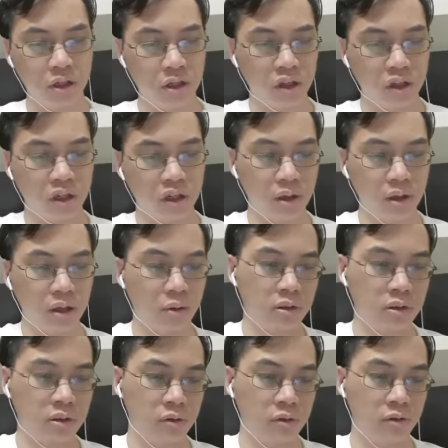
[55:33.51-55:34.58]
You can make it
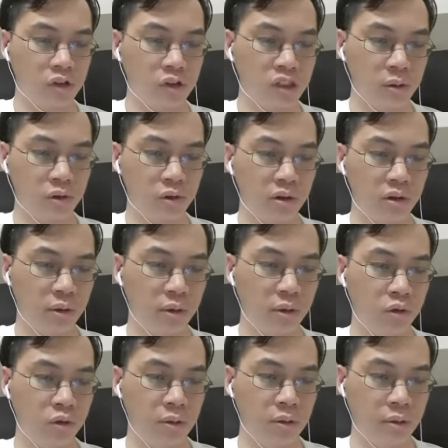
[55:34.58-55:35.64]
possible for a ship to remain in
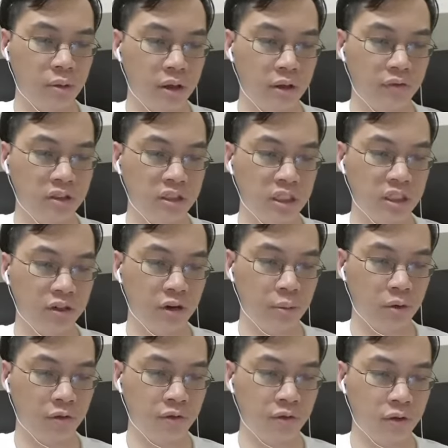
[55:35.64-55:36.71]
good repair and even generate
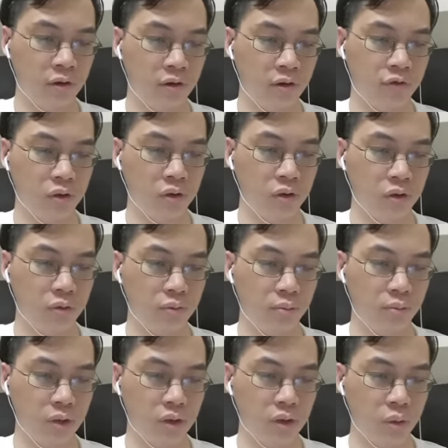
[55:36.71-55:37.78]
profit for your
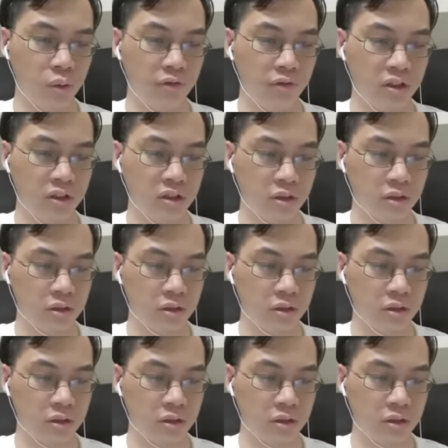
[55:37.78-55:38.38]
between adventures.